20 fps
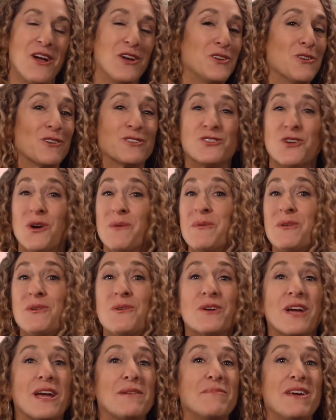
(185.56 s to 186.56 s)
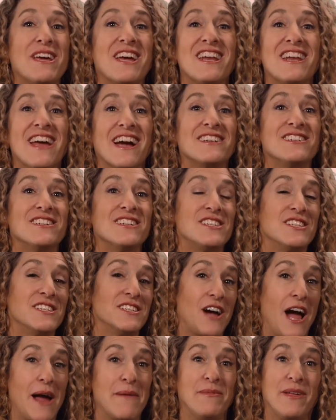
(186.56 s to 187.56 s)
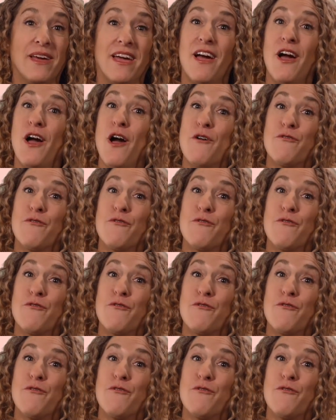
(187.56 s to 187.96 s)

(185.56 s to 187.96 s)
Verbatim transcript: Your terminal can be connected to Timely